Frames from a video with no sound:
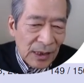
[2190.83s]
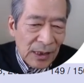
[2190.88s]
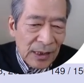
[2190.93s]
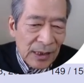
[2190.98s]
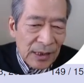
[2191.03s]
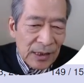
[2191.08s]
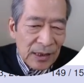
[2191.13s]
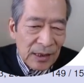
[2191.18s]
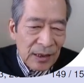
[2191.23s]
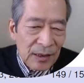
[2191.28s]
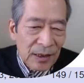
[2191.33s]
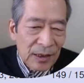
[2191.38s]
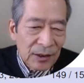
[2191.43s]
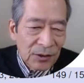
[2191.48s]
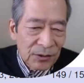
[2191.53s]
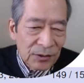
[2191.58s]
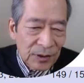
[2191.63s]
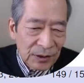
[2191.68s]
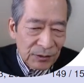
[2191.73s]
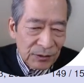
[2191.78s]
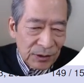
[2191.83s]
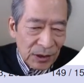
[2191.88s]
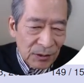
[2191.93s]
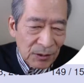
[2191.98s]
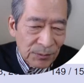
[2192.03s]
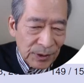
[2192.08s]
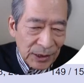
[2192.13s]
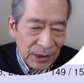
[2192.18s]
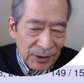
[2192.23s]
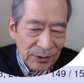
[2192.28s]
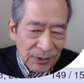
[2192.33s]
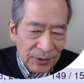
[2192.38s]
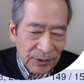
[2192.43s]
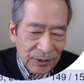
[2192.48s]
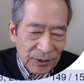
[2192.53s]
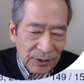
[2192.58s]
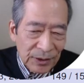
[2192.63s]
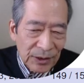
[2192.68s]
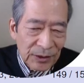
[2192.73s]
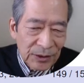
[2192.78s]
Let degree of this
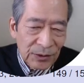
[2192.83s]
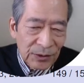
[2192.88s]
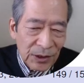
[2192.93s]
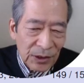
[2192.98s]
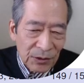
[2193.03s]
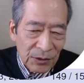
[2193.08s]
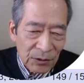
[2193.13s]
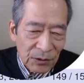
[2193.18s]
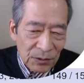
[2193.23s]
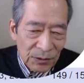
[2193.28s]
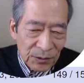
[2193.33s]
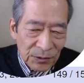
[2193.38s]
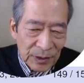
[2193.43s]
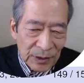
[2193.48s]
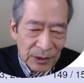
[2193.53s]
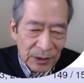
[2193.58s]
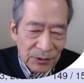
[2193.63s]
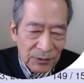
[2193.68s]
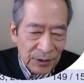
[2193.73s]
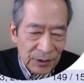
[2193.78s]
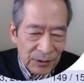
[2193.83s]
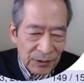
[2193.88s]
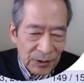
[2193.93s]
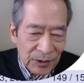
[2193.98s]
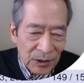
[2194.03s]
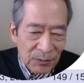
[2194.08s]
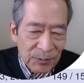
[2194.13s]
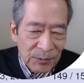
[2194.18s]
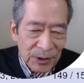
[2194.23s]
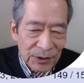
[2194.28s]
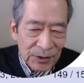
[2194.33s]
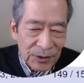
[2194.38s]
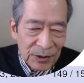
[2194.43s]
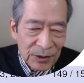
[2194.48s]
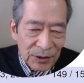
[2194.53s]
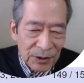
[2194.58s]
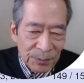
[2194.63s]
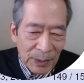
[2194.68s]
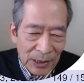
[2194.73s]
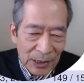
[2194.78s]
is equal to let degree of this
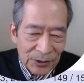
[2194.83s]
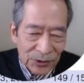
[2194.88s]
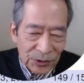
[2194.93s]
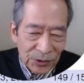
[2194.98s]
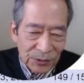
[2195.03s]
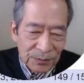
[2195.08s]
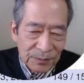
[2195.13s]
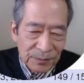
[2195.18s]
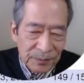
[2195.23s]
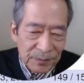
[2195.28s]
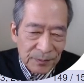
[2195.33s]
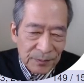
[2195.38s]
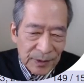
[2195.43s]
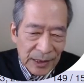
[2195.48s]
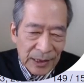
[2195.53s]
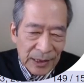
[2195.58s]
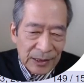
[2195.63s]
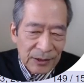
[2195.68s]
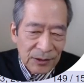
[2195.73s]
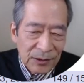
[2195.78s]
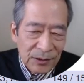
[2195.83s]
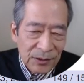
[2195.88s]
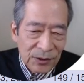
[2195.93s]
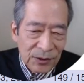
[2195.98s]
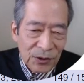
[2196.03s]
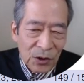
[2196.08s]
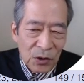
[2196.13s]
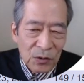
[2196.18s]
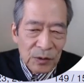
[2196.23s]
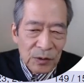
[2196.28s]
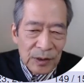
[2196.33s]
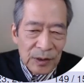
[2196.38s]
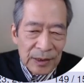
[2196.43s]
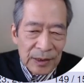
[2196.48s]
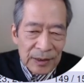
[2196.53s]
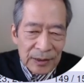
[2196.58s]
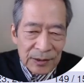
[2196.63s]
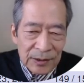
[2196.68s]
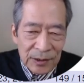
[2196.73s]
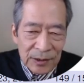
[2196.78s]
expansion, right? So
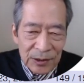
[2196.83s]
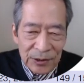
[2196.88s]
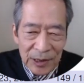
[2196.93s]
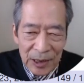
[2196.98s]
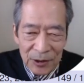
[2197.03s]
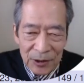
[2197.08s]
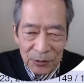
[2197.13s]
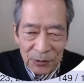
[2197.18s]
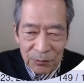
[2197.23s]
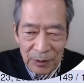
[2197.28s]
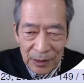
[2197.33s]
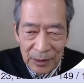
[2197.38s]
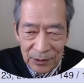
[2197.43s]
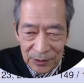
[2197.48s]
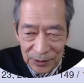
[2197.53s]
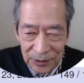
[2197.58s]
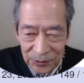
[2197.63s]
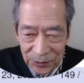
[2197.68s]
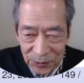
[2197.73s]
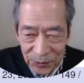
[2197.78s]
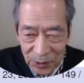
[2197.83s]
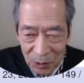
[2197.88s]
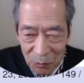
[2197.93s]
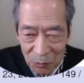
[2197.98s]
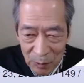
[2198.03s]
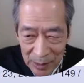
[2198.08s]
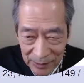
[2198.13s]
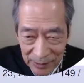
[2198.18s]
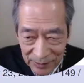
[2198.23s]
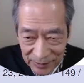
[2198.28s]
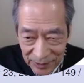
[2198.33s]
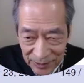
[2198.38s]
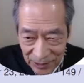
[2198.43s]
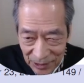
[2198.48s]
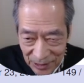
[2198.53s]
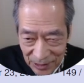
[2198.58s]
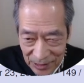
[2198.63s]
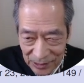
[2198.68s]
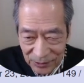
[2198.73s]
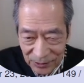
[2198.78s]
this has one extra one
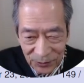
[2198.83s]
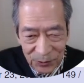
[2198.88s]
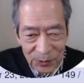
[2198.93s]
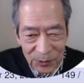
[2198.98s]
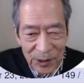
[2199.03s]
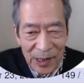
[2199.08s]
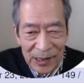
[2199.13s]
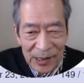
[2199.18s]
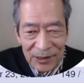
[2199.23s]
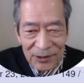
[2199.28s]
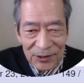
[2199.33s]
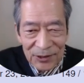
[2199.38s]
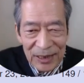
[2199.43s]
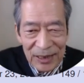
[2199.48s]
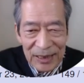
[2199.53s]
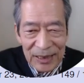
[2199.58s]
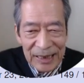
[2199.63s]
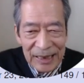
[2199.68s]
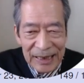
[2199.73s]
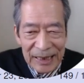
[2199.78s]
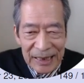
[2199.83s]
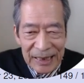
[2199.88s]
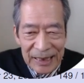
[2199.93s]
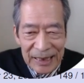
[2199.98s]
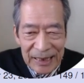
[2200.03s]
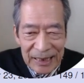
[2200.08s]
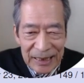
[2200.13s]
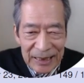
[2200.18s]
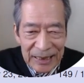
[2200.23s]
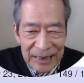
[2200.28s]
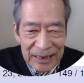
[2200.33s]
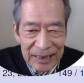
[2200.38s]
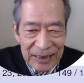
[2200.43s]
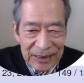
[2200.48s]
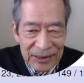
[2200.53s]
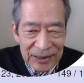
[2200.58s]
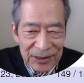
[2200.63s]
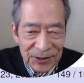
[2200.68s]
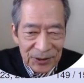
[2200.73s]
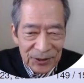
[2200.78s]
here, so that
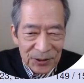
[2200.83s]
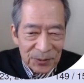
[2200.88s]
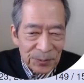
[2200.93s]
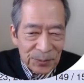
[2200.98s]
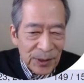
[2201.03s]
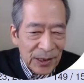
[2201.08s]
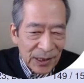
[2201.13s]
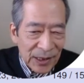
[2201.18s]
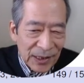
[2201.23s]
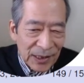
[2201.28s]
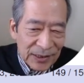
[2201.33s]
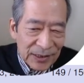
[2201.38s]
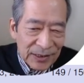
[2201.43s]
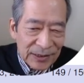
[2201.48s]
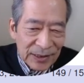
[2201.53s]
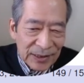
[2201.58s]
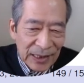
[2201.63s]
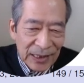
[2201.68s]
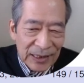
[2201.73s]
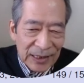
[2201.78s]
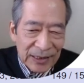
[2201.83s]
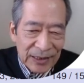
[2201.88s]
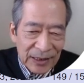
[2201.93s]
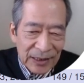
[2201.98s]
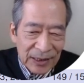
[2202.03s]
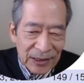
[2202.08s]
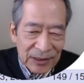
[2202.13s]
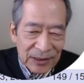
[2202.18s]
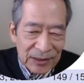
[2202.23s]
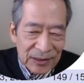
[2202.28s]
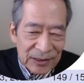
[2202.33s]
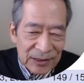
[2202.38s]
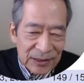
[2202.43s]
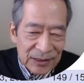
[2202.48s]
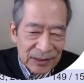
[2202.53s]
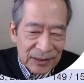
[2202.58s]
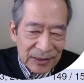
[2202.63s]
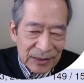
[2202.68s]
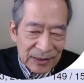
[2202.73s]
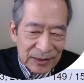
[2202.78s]
this is bigger than
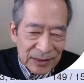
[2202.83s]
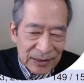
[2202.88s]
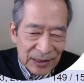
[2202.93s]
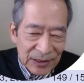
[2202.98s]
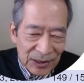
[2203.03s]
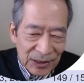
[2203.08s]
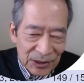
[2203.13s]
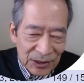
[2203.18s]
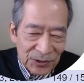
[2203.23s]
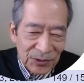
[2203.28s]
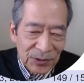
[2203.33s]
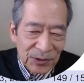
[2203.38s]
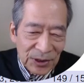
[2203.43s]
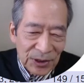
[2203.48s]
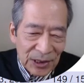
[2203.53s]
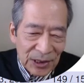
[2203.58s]
this term.